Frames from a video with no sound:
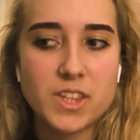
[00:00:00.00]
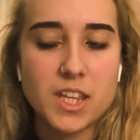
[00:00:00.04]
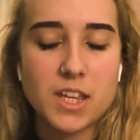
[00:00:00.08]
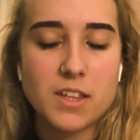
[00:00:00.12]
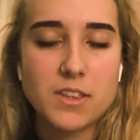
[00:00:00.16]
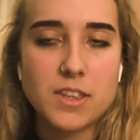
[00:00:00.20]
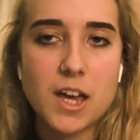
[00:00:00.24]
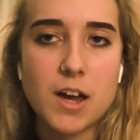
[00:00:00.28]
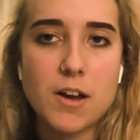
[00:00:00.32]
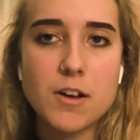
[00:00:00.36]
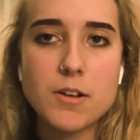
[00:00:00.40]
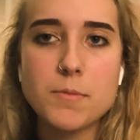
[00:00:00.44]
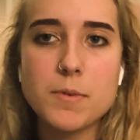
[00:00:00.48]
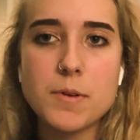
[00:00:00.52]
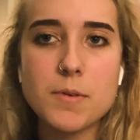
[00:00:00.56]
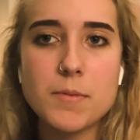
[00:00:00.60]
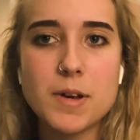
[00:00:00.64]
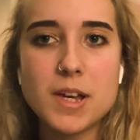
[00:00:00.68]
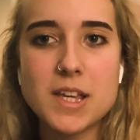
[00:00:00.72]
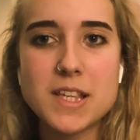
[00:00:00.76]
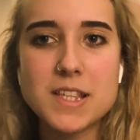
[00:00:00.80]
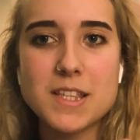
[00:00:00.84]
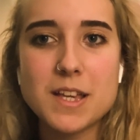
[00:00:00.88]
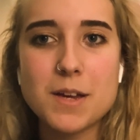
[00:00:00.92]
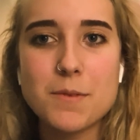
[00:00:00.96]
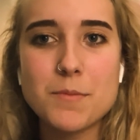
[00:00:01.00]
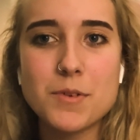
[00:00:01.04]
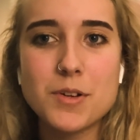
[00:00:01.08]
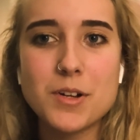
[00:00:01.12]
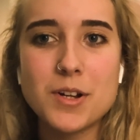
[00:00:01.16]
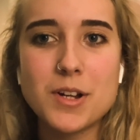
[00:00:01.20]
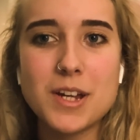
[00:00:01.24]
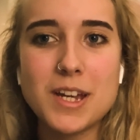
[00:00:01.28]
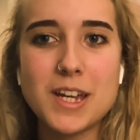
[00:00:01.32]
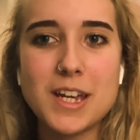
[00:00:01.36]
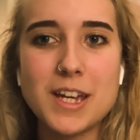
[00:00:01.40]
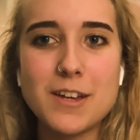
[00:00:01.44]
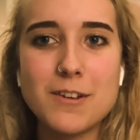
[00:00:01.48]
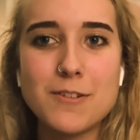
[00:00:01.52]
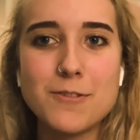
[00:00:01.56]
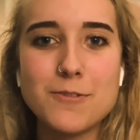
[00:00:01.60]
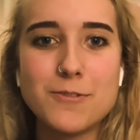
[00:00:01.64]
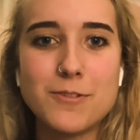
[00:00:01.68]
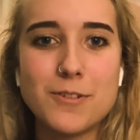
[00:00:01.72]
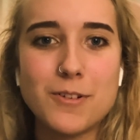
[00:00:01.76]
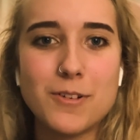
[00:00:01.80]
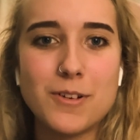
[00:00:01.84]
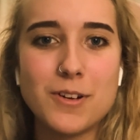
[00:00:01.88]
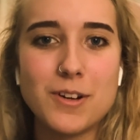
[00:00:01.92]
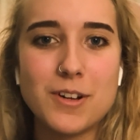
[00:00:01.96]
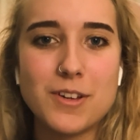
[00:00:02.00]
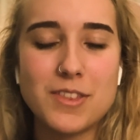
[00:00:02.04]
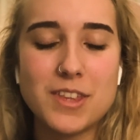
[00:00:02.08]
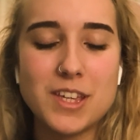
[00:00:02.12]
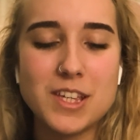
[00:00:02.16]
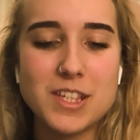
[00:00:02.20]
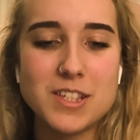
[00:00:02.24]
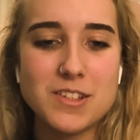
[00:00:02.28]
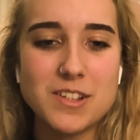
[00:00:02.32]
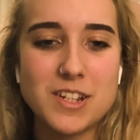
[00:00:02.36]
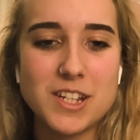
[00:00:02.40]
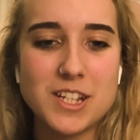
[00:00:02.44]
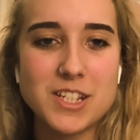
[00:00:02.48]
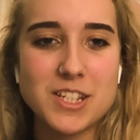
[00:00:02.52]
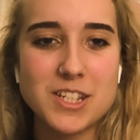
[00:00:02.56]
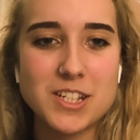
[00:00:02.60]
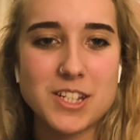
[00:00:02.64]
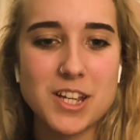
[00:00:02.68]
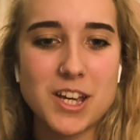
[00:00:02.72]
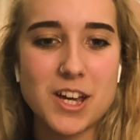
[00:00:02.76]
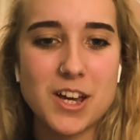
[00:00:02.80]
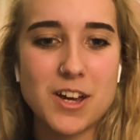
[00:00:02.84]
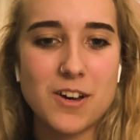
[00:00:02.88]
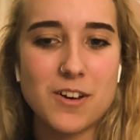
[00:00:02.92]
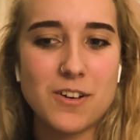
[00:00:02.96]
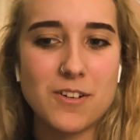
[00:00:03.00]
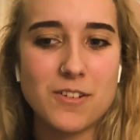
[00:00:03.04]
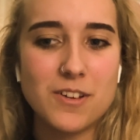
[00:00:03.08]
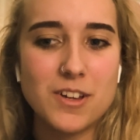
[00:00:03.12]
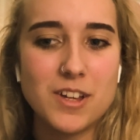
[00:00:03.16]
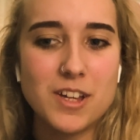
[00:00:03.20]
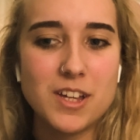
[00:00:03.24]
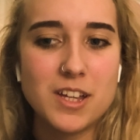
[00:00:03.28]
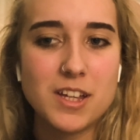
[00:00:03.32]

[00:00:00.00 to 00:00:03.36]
That would be my summary for things you need to know.